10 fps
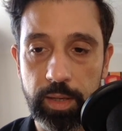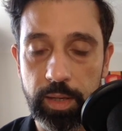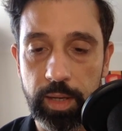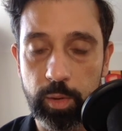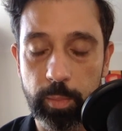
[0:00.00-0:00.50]

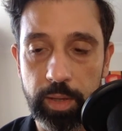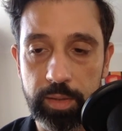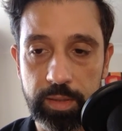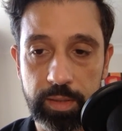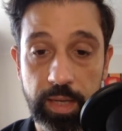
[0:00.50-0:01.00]

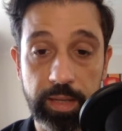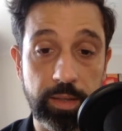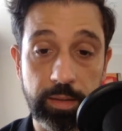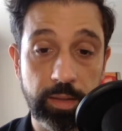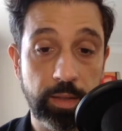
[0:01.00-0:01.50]
AquaBounty and
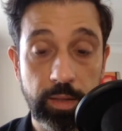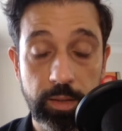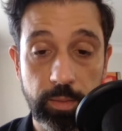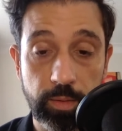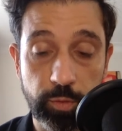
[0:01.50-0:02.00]
other
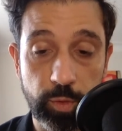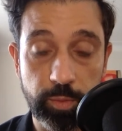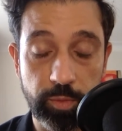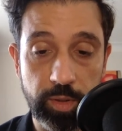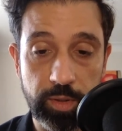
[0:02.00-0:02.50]
food
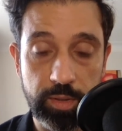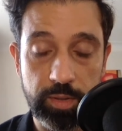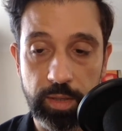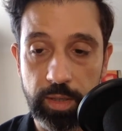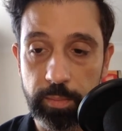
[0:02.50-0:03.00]
providers
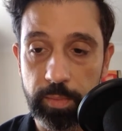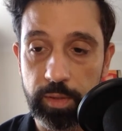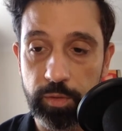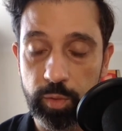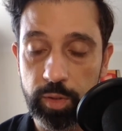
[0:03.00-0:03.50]
in
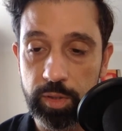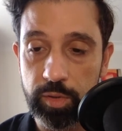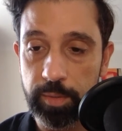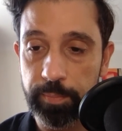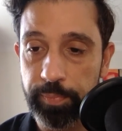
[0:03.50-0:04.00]
the food
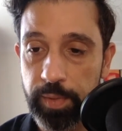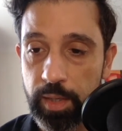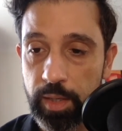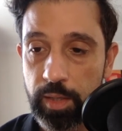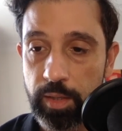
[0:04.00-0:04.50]
industry.
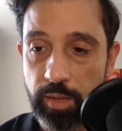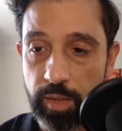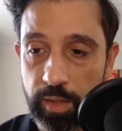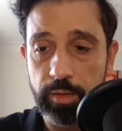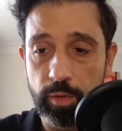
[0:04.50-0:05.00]
So
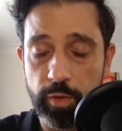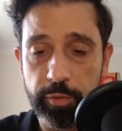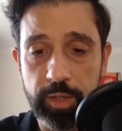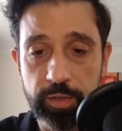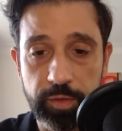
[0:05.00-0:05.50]
the
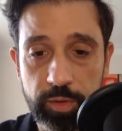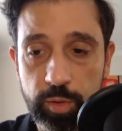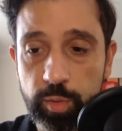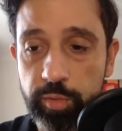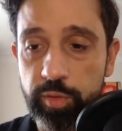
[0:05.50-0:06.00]
offering is for
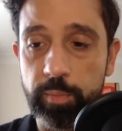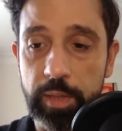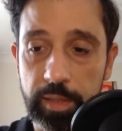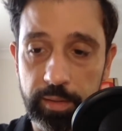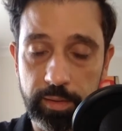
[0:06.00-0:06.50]
200
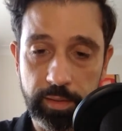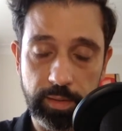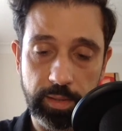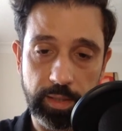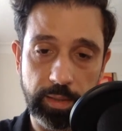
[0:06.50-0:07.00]
million
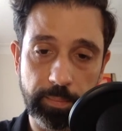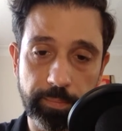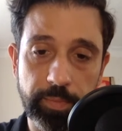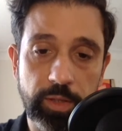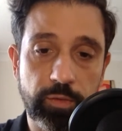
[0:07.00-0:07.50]

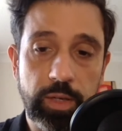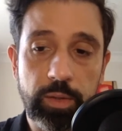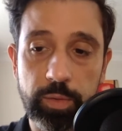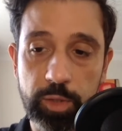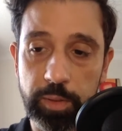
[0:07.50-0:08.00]
in
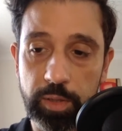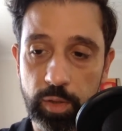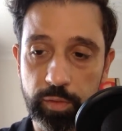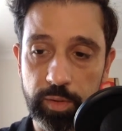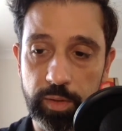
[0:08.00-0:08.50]
value, split
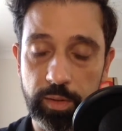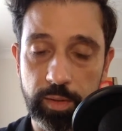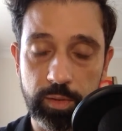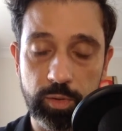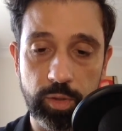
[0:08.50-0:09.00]
over
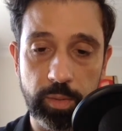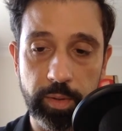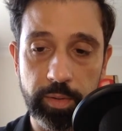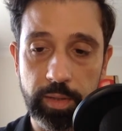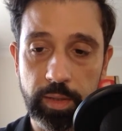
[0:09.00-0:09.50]
a 2-year
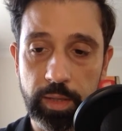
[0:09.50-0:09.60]
period.